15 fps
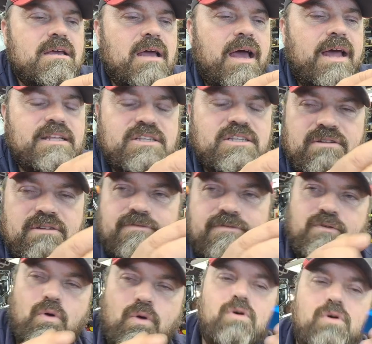And it's going to
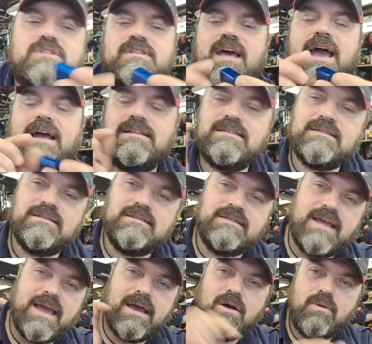force that
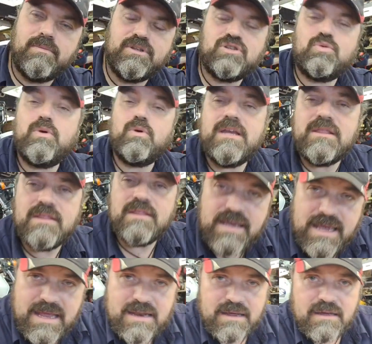down between the
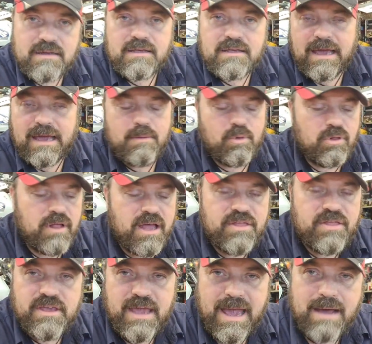inner cable and
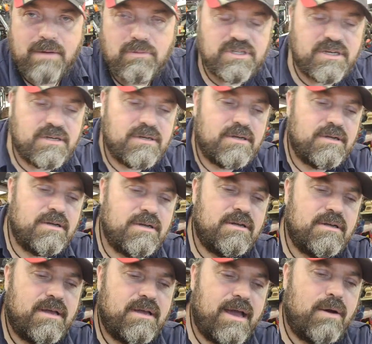the outer,
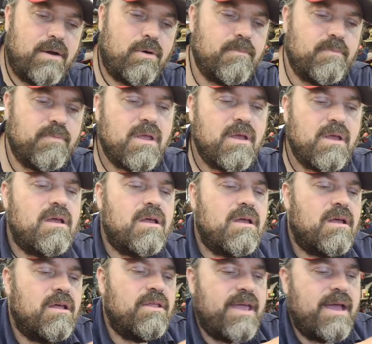as
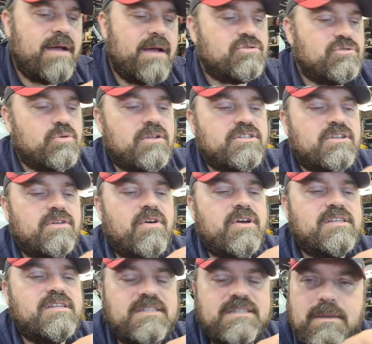well. So a very
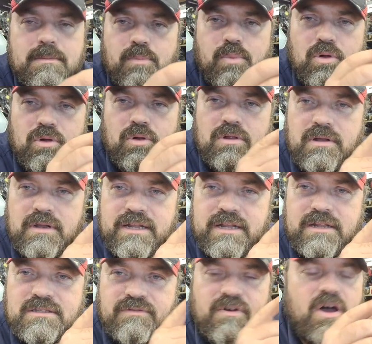simple little
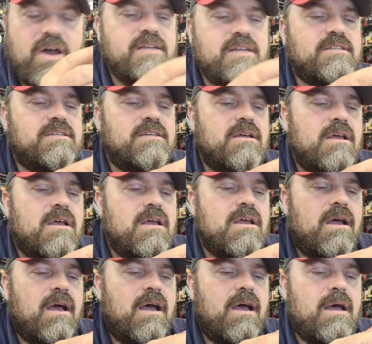device,
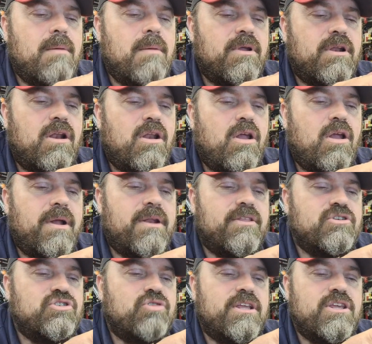but a lot better than
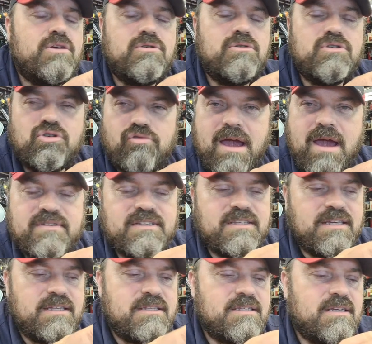trying to use
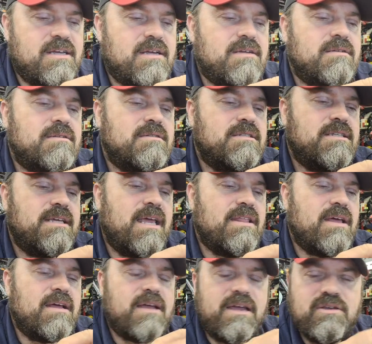gravity to to
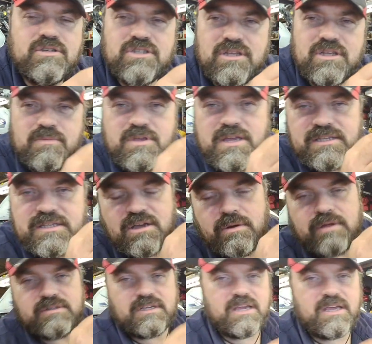get. I used to, years ago
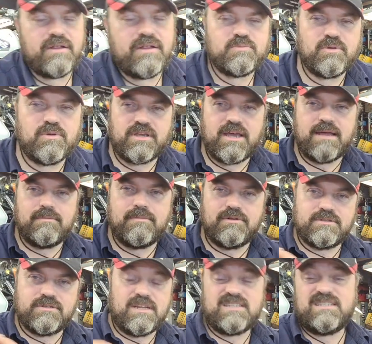when I was a kid, I used to put the
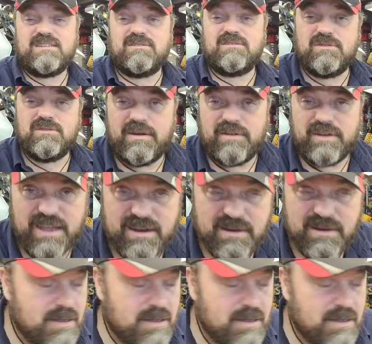cables, and I still do now and again,